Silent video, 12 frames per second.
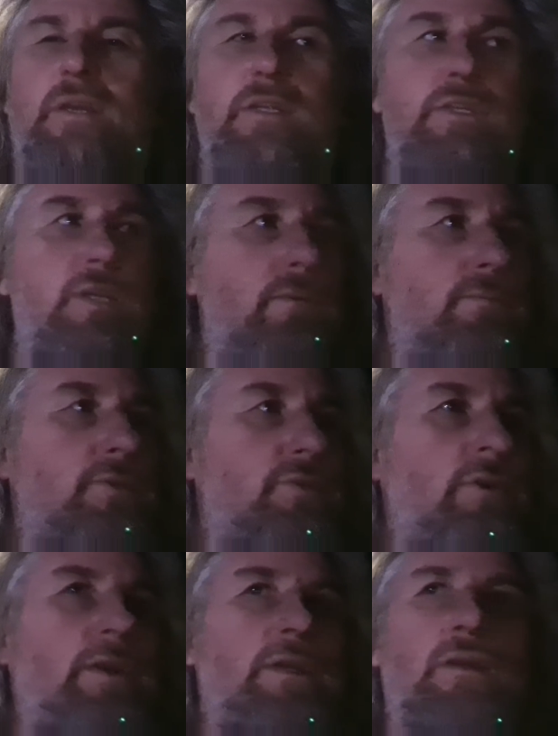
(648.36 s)
at some
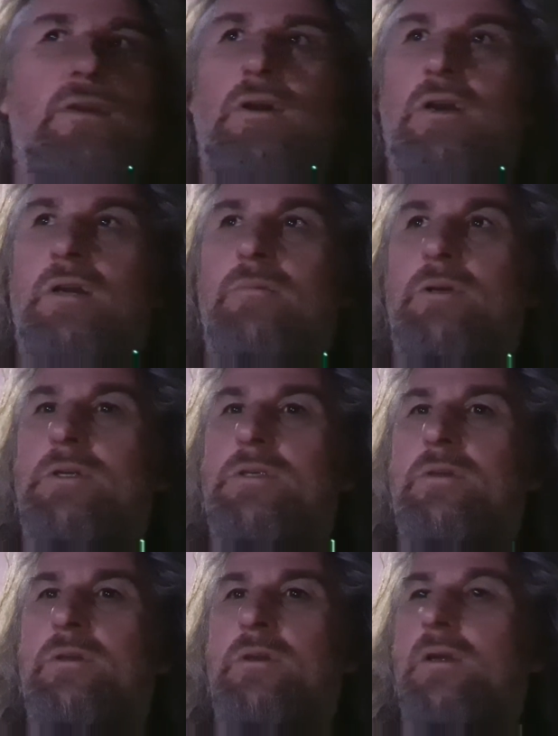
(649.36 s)
street in Kakamas,
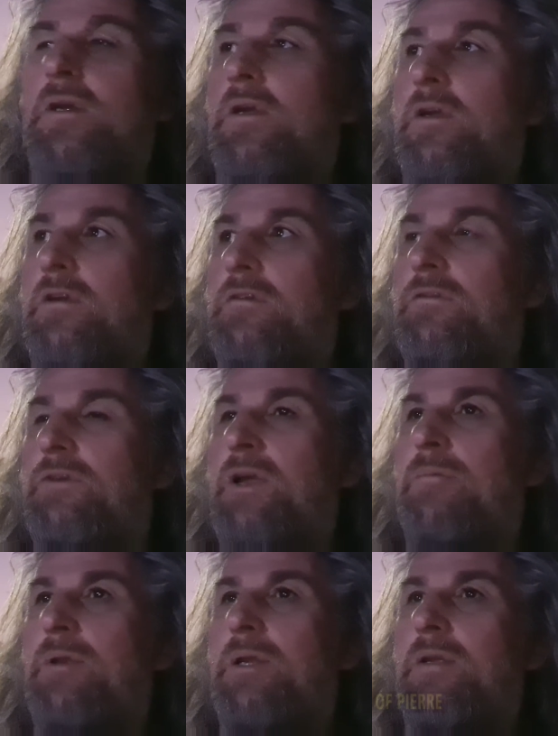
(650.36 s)

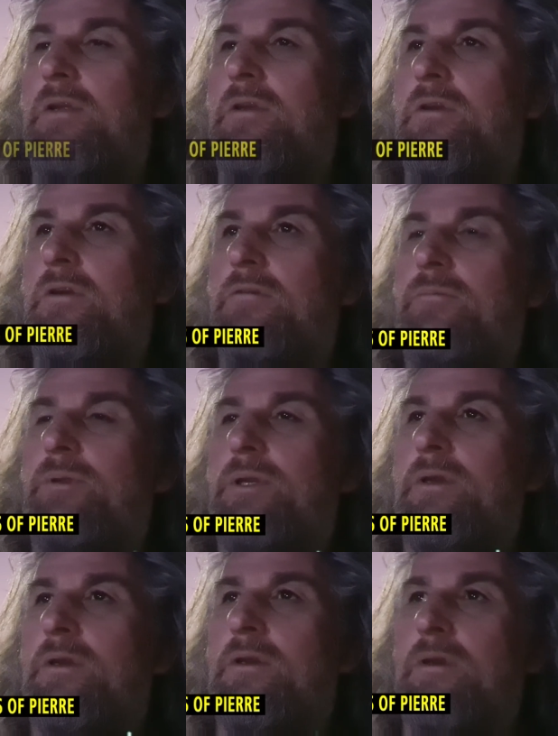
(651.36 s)
family of
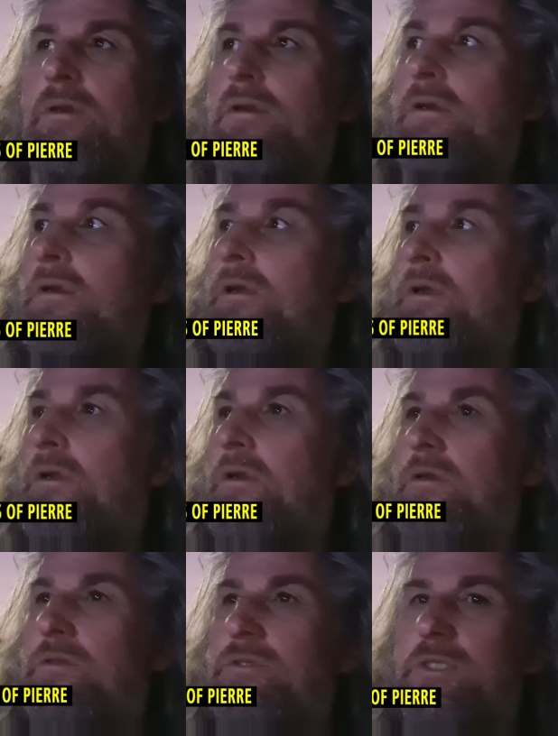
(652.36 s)
Pierre.
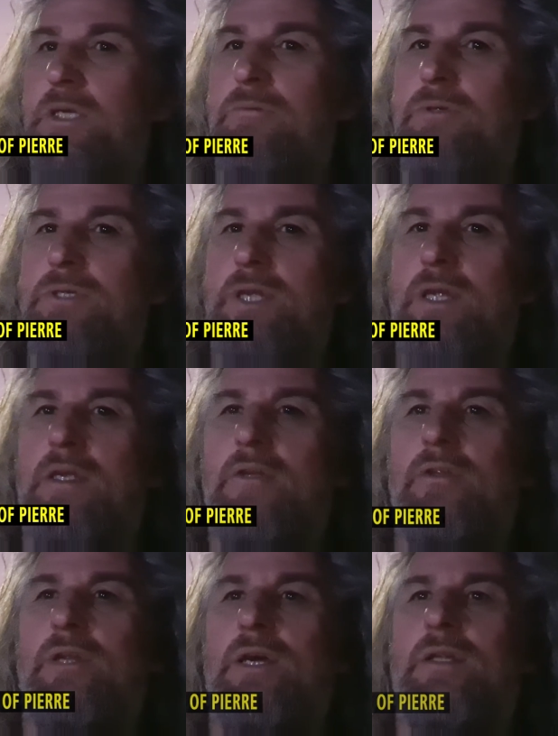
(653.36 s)
So we're staying here
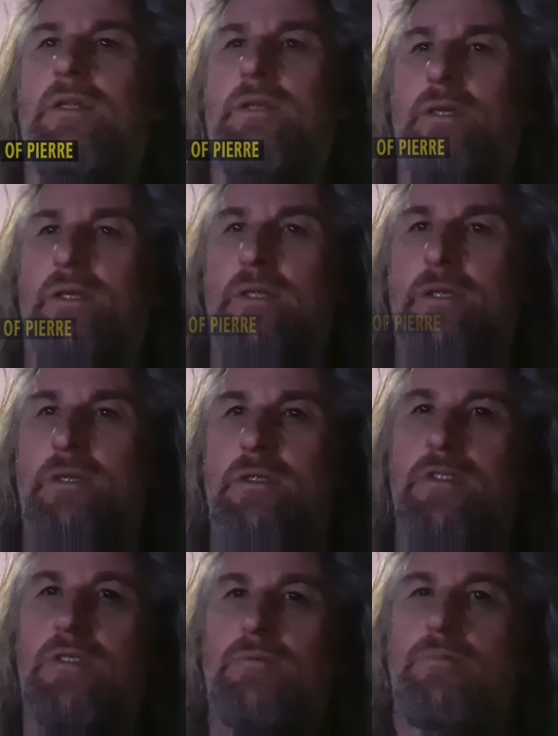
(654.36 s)
tonight at a
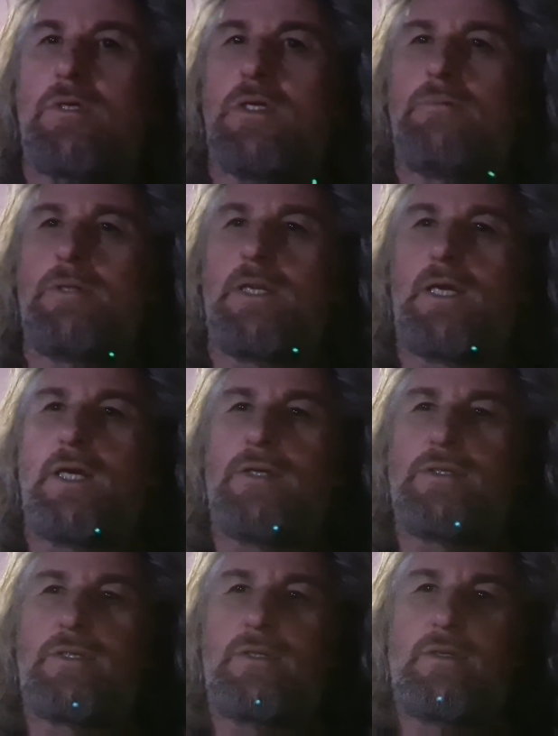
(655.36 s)
suburban
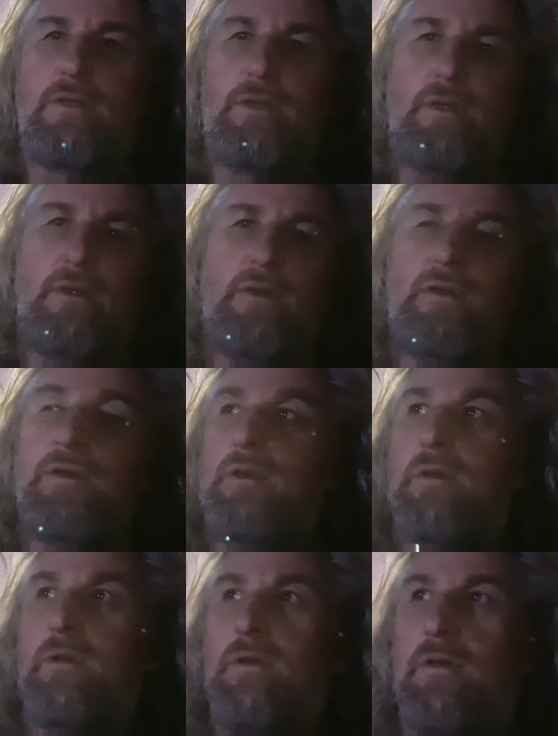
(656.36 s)
house
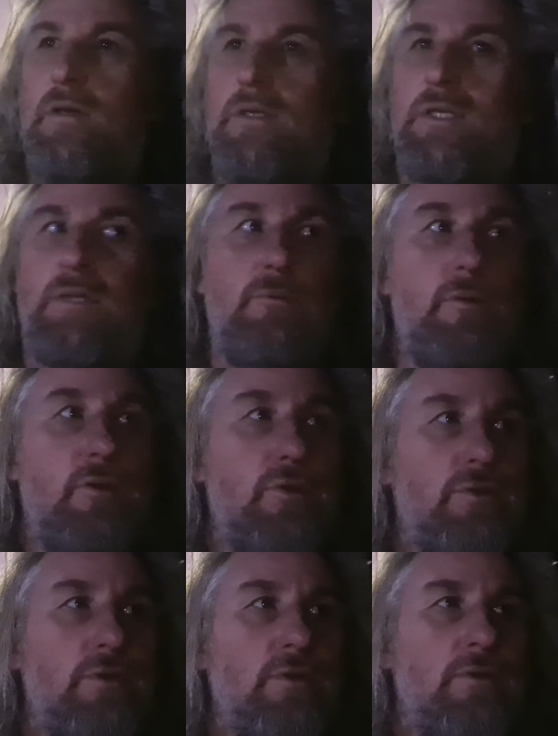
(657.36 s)
and then we'll
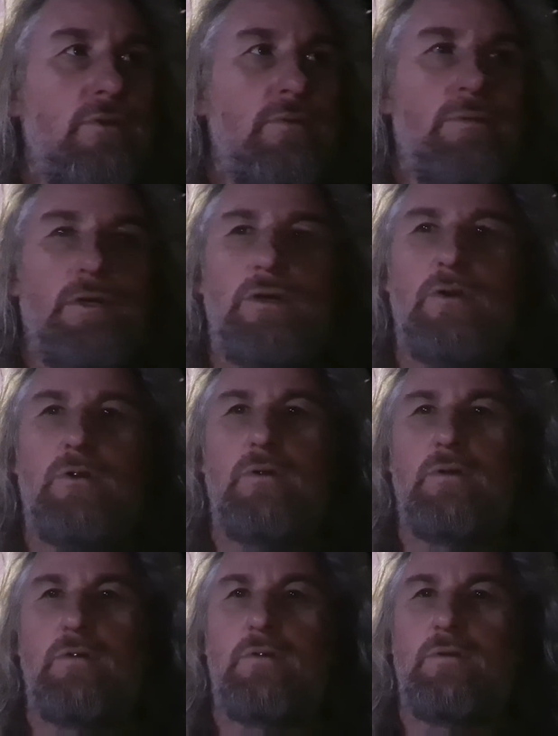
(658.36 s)
continue tomorrow.
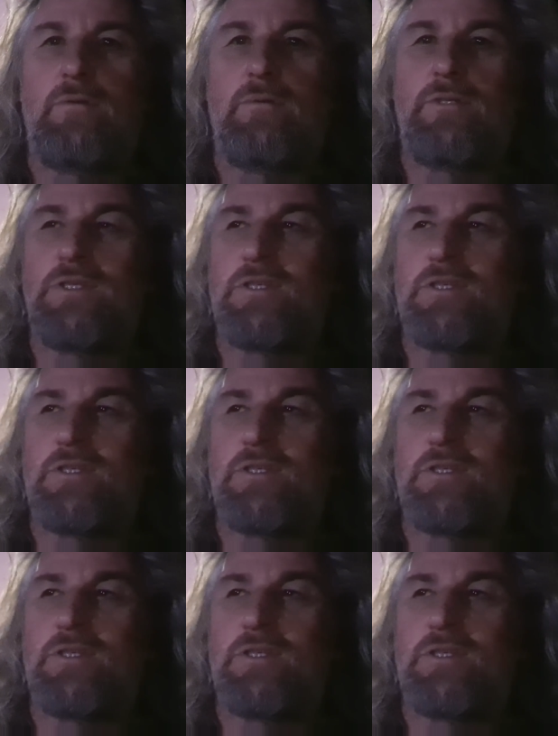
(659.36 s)
We're